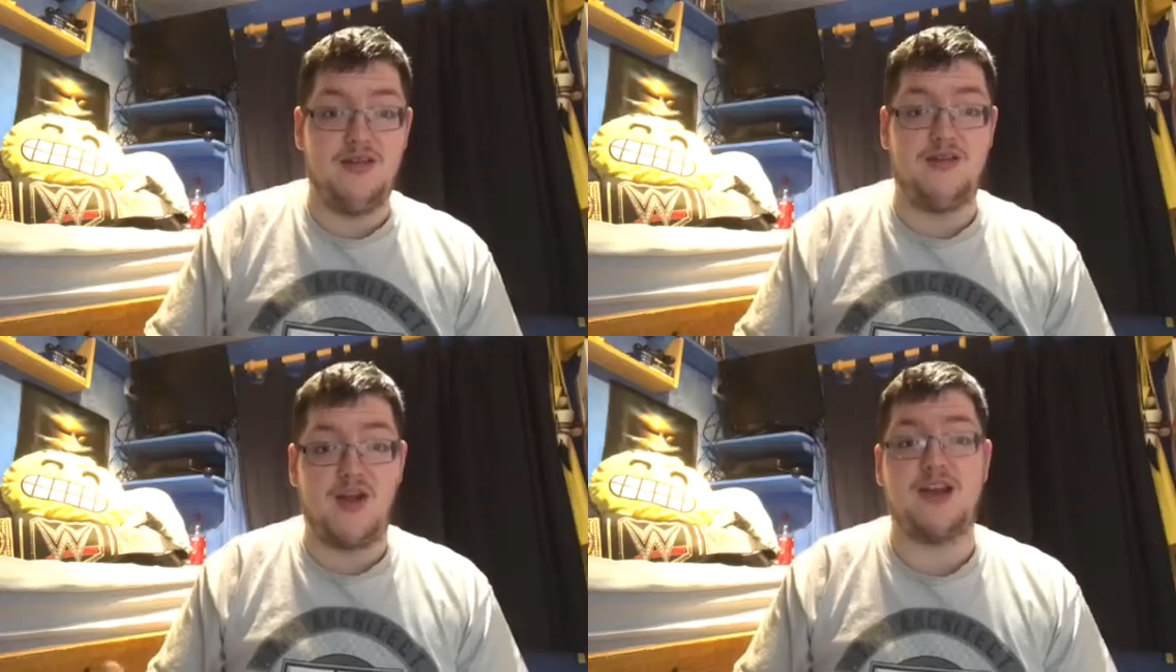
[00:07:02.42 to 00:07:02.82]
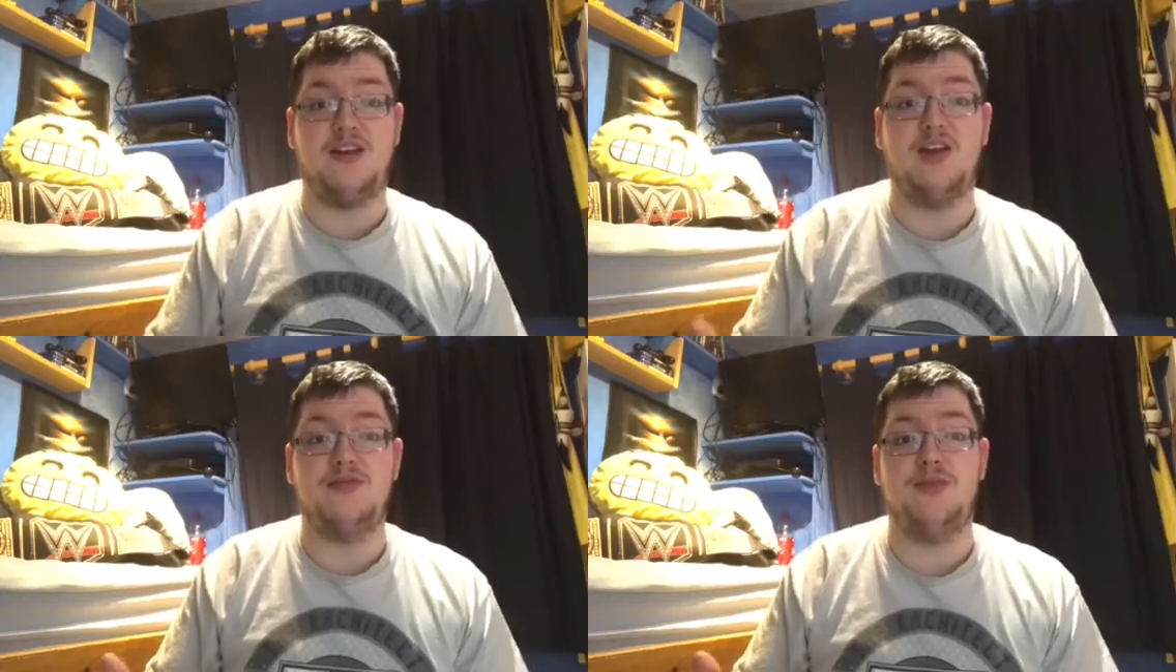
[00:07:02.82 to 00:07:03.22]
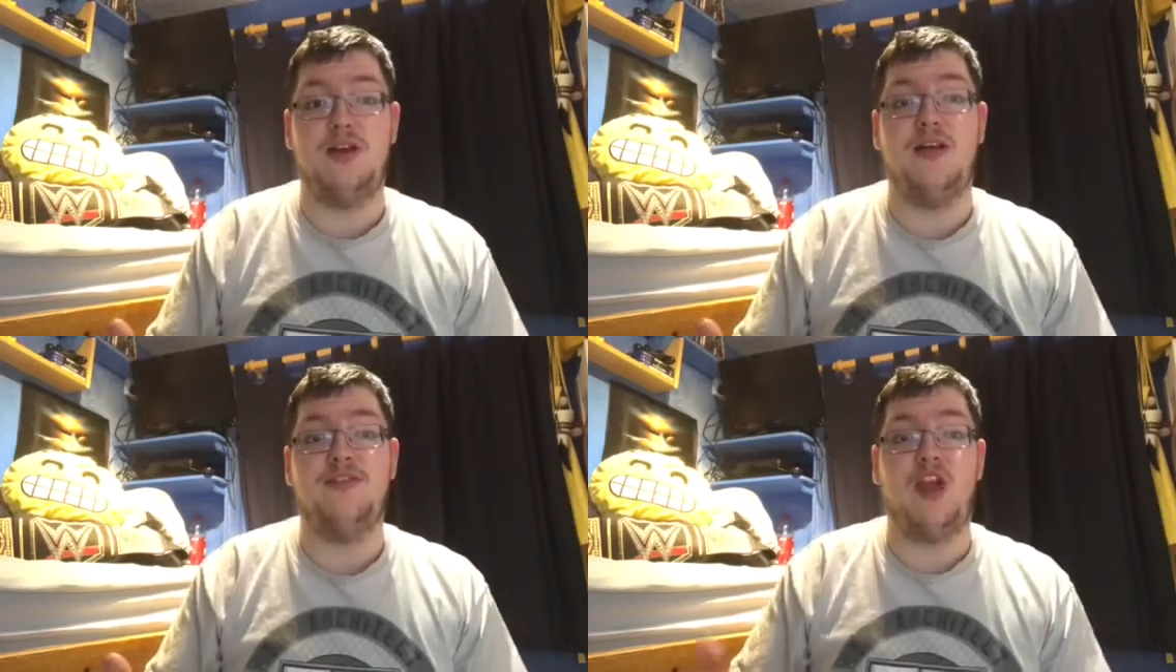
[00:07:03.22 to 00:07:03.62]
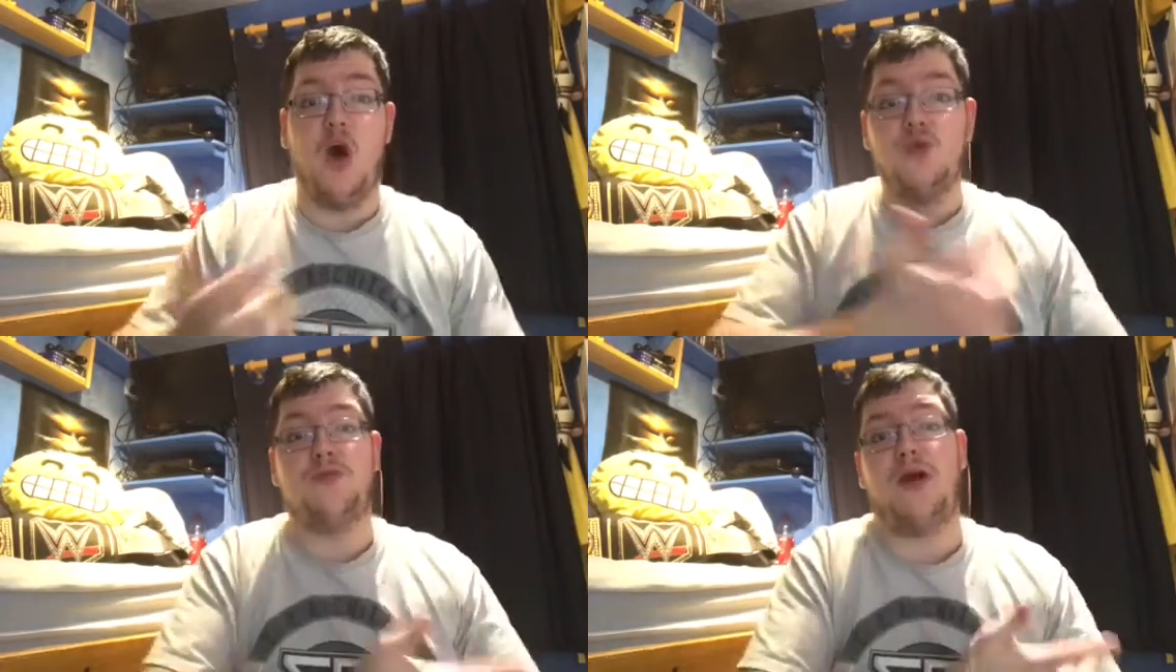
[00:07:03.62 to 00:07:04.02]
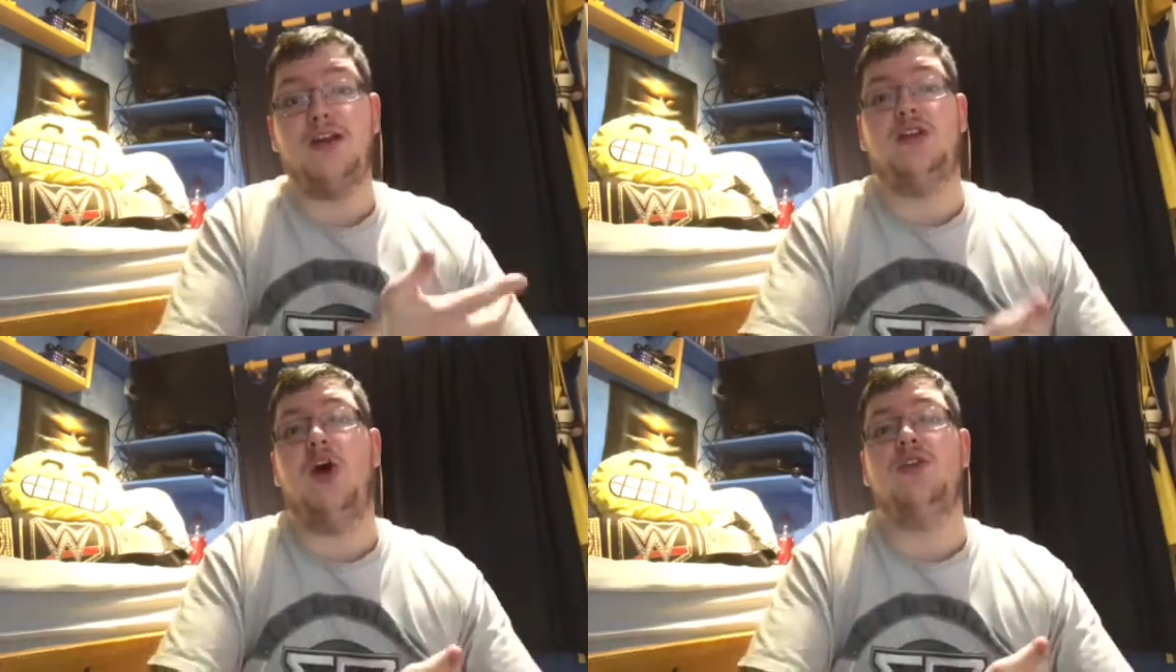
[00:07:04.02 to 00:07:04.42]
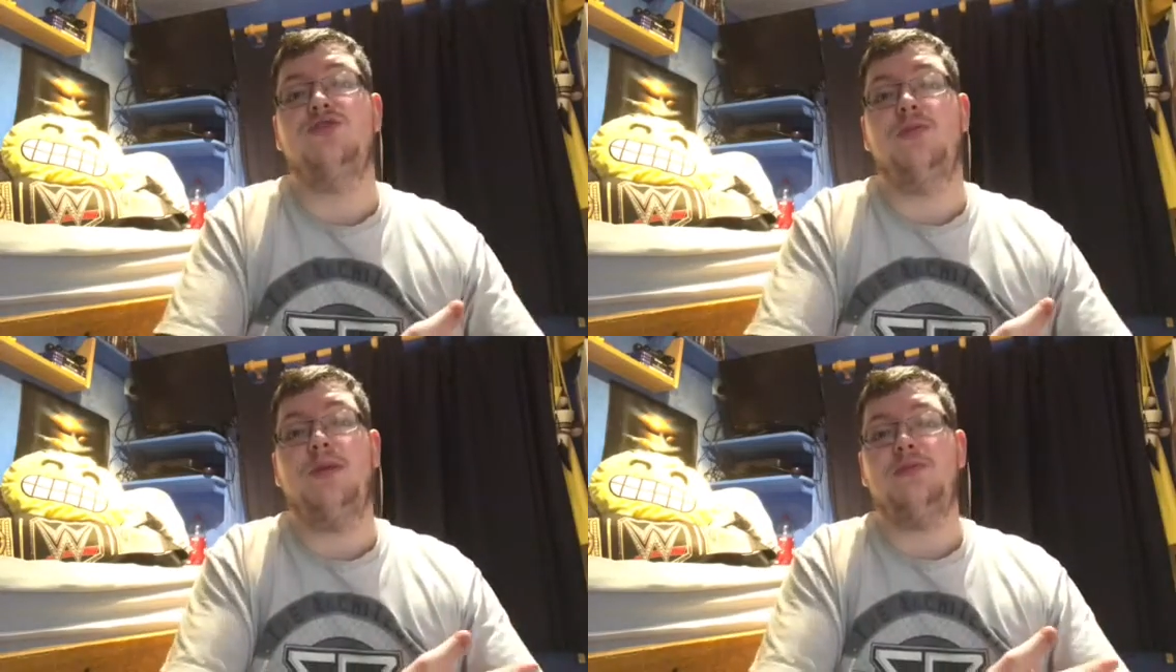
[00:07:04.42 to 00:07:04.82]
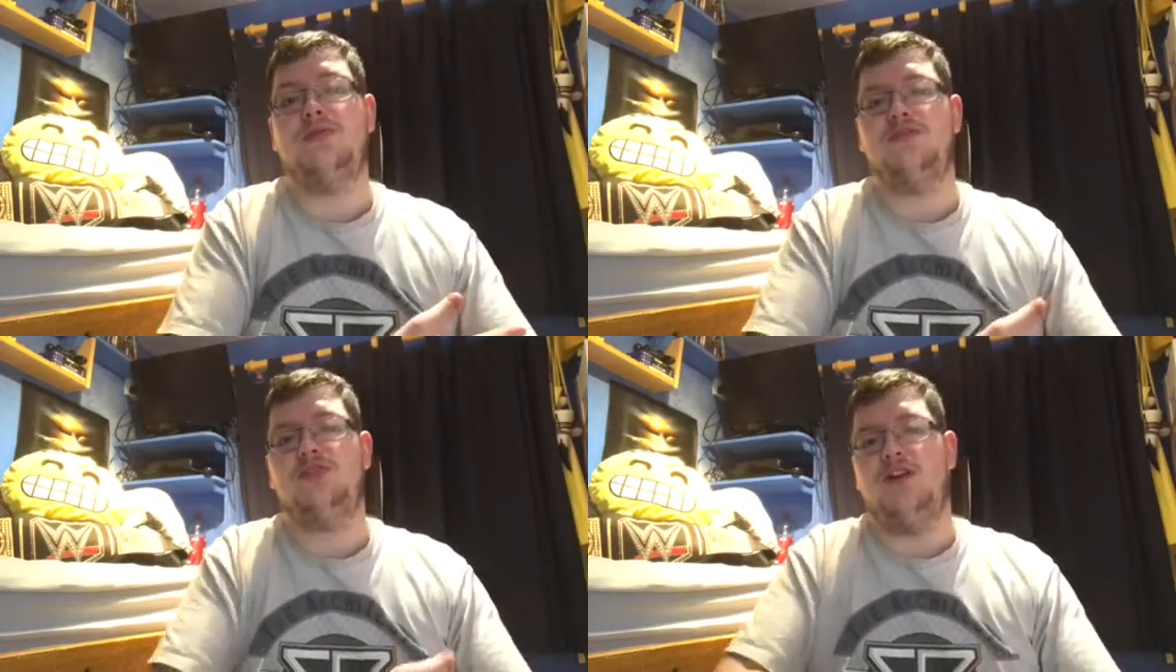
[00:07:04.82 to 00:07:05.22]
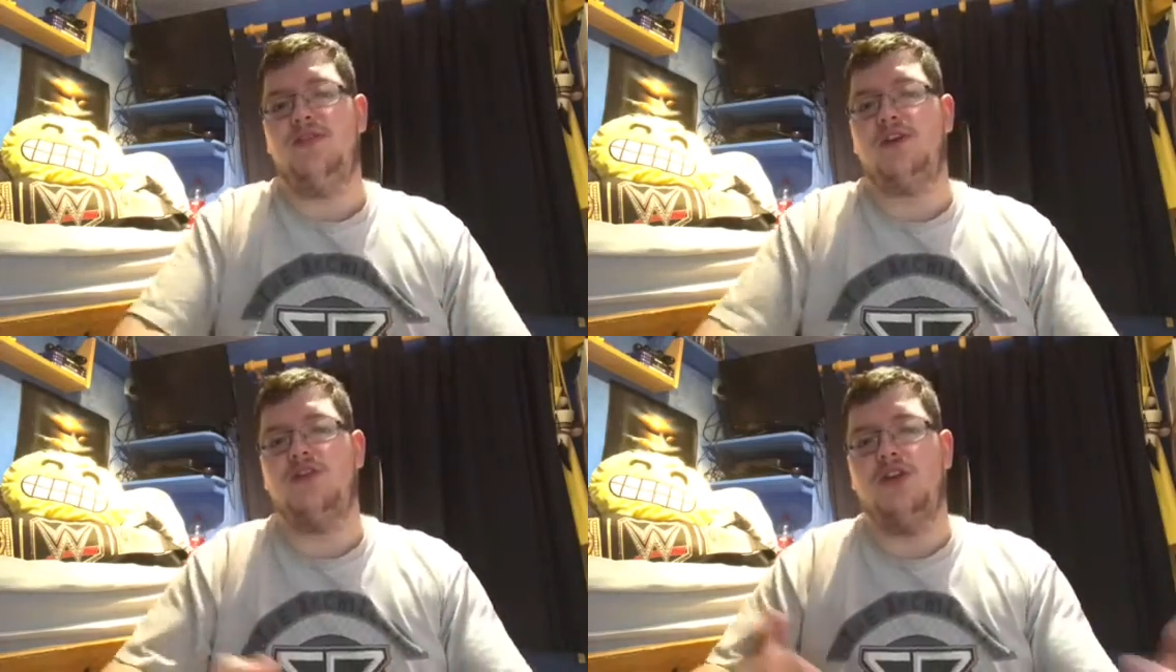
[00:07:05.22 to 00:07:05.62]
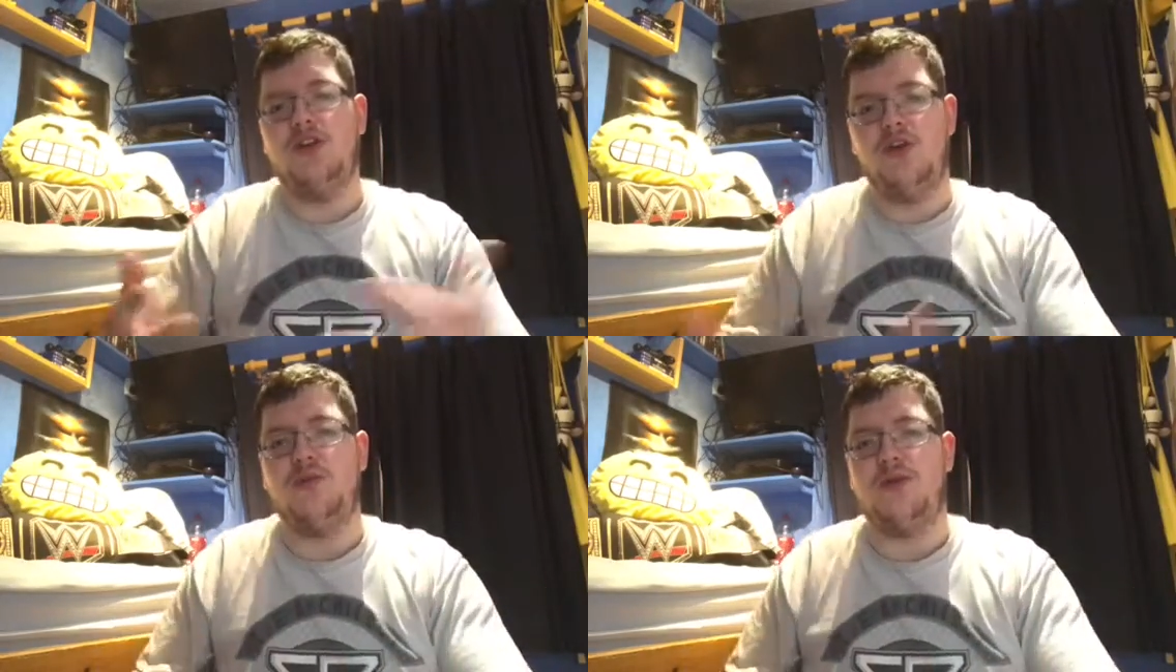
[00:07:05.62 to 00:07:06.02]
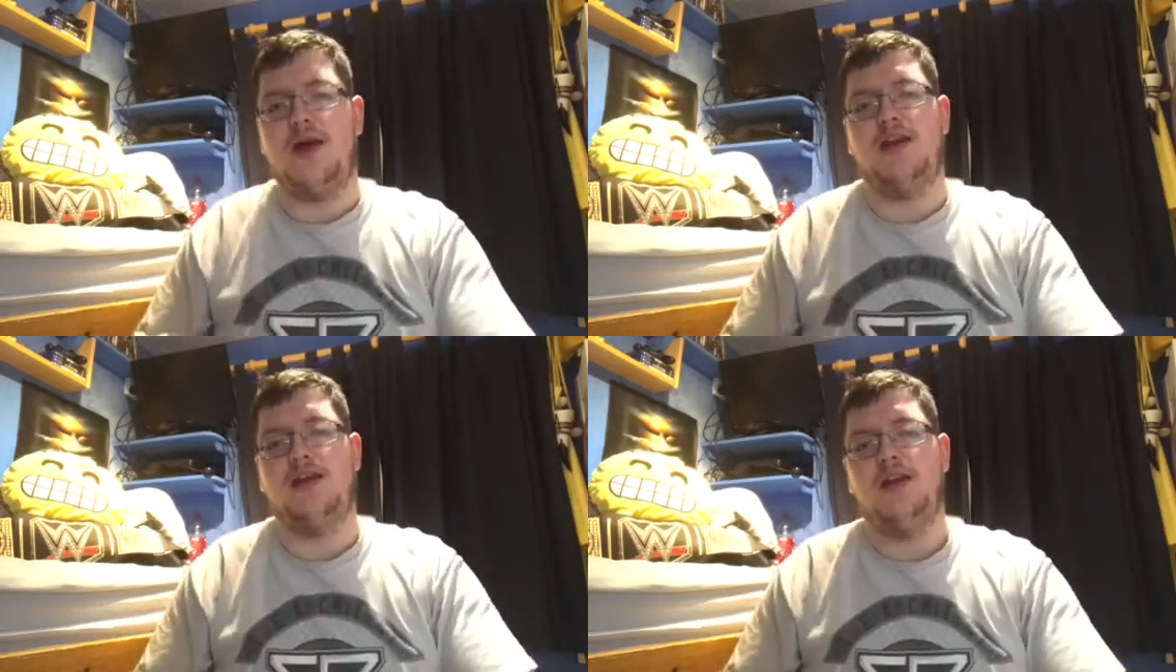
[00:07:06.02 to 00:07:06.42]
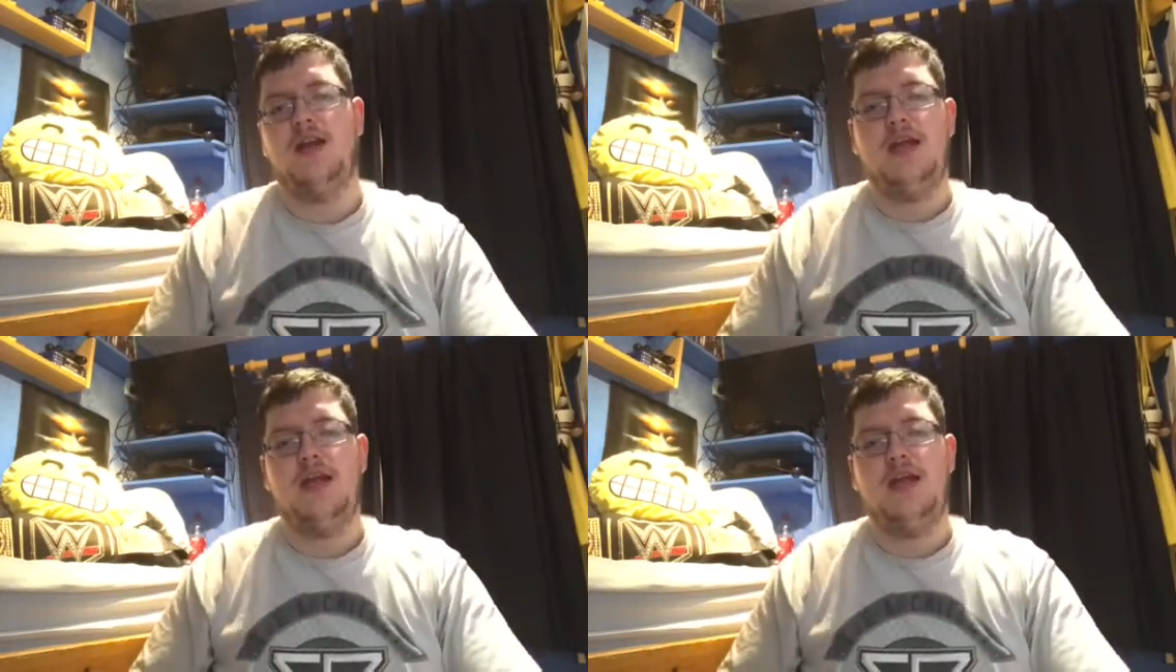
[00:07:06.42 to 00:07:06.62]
the recognisability of the old brand gone, so people can start focusing on the new brand.